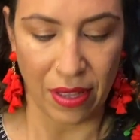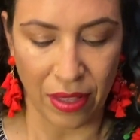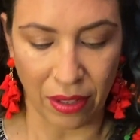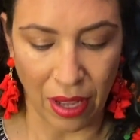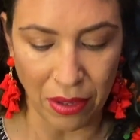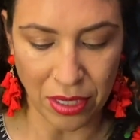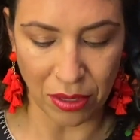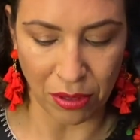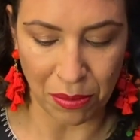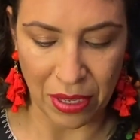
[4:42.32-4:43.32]
There also
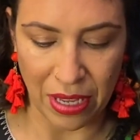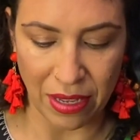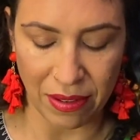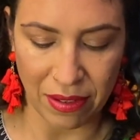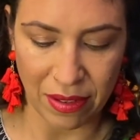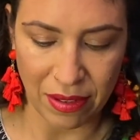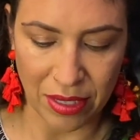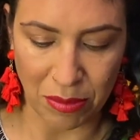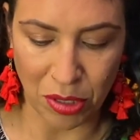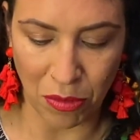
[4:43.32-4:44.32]
will be
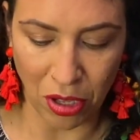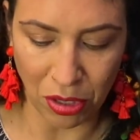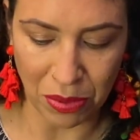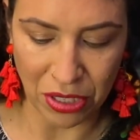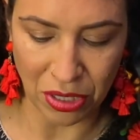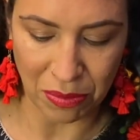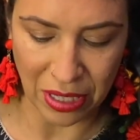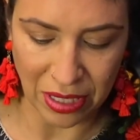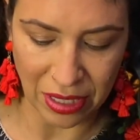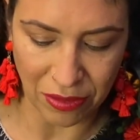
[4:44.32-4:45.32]
some smaller
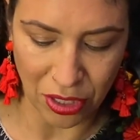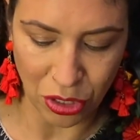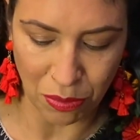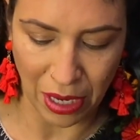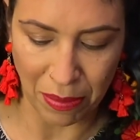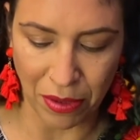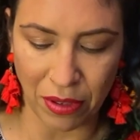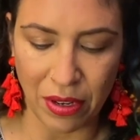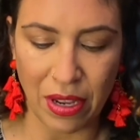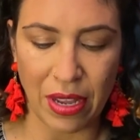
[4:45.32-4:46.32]
pieces of tissue paper,
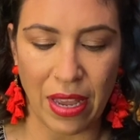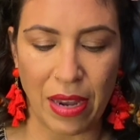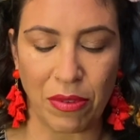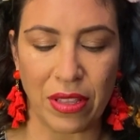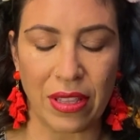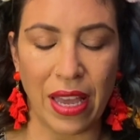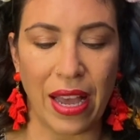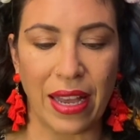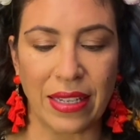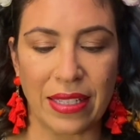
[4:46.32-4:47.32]
and with
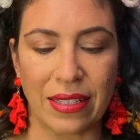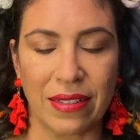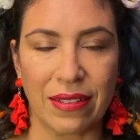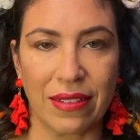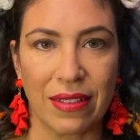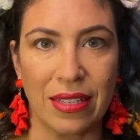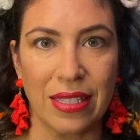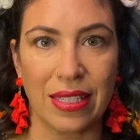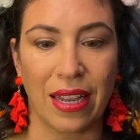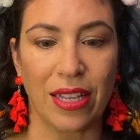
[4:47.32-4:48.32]
that, this
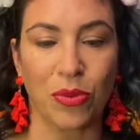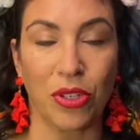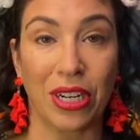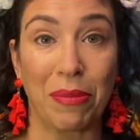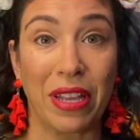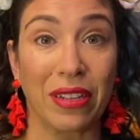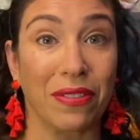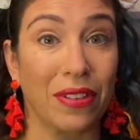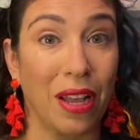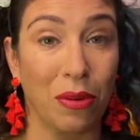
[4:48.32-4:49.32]
size, we're going to make a
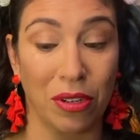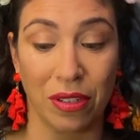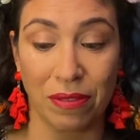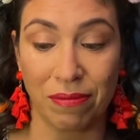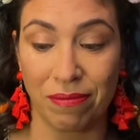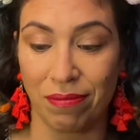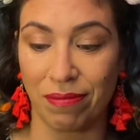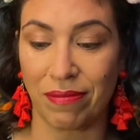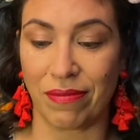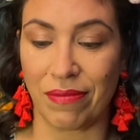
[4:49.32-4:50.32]
flower.
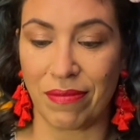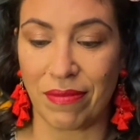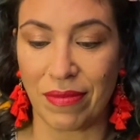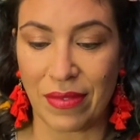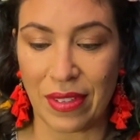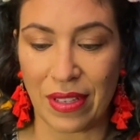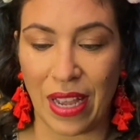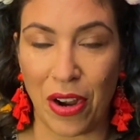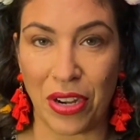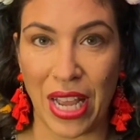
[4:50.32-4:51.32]

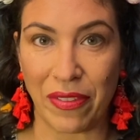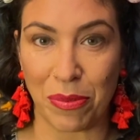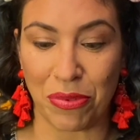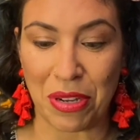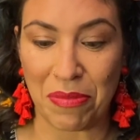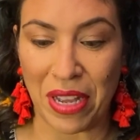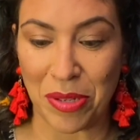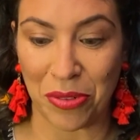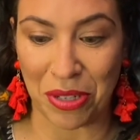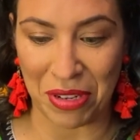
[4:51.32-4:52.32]
I already have it pre-bent.
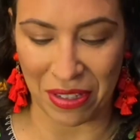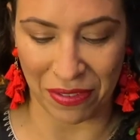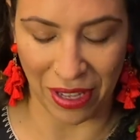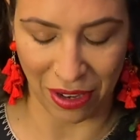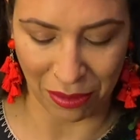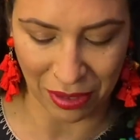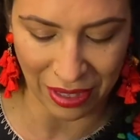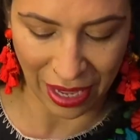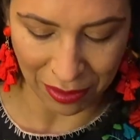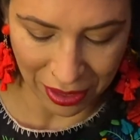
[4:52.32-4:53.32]
We're going to make a flower with
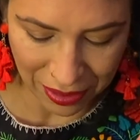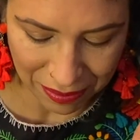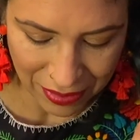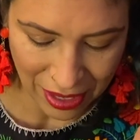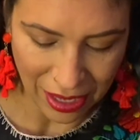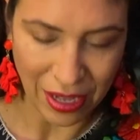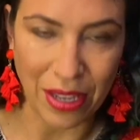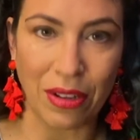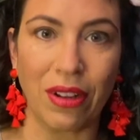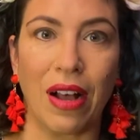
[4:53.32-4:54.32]
that one.
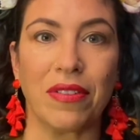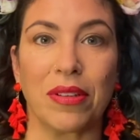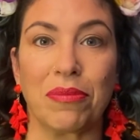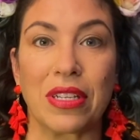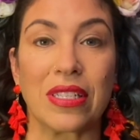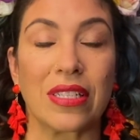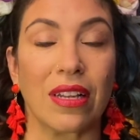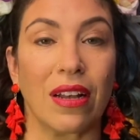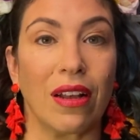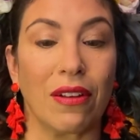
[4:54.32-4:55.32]
You'll have some pieces
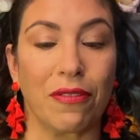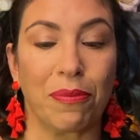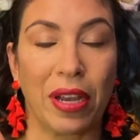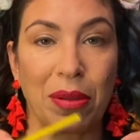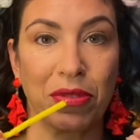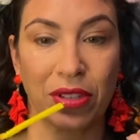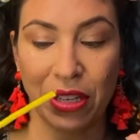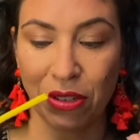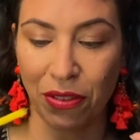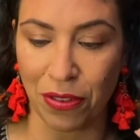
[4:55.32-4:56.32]
of pipe
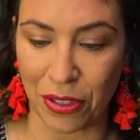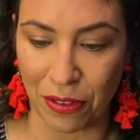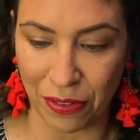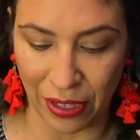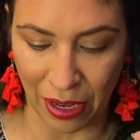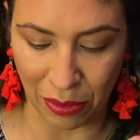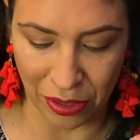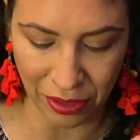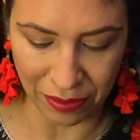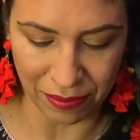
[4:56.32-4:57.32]
cleaner for your flower.